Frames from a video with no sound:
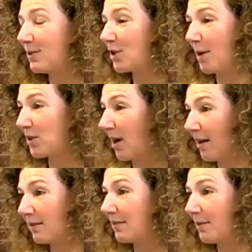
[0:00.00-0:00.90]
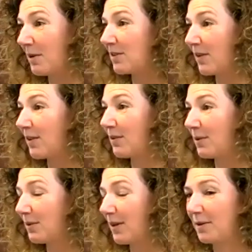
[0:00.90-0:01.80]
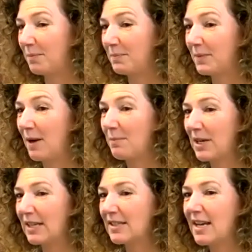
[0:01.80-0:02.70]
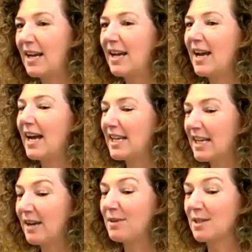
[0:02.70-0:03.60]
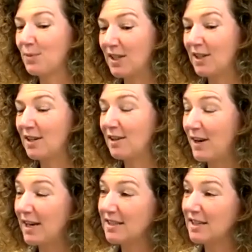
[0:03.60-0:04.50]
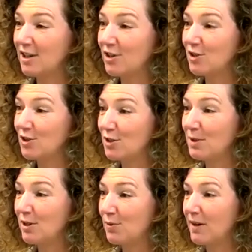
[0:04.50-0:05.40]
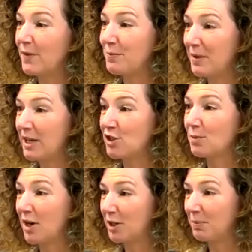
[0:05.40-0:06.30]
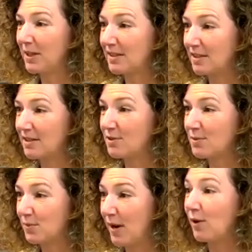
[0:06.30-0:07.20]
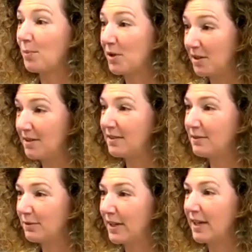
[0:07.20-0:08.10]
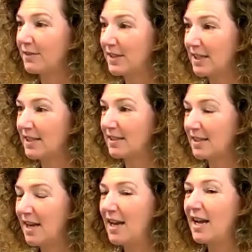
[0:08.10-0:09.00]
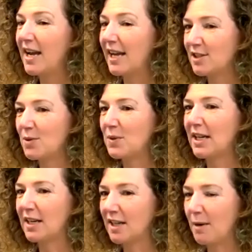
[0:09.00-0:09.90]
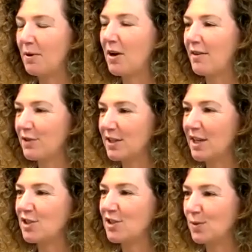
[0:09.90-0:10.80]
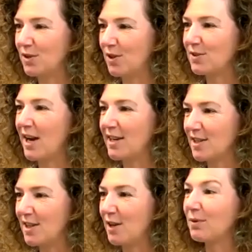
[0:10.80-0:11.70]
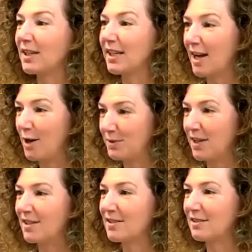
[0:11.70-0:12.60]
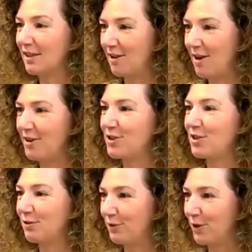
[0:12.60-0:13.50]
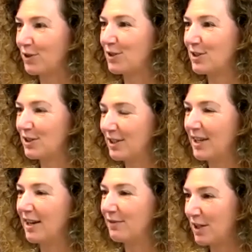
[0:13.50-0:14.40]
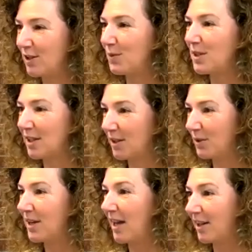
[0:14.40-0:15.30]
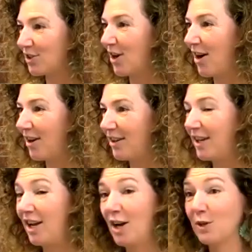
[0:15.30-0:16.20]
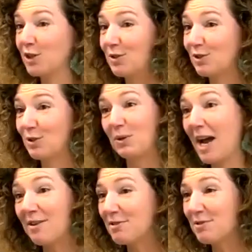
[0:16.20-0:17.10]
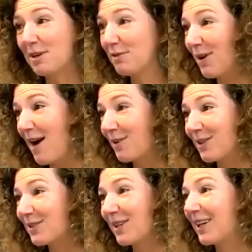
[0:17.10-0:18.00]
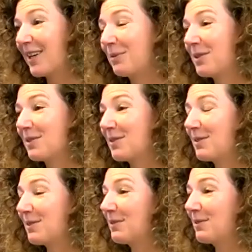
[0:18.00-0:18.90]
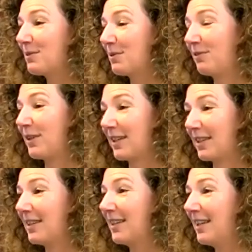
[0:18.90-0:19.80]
Top Shot and a bunch of other companies. And he gave me some really good advice and introduced me to one of the major marketplaces, Rarible, for NFTs. And so we had a couple conversations with those guys, and they really helped us launch the first NFT that we did with Alec Shaw, which sold out in 24 hours. Like, it was terrific.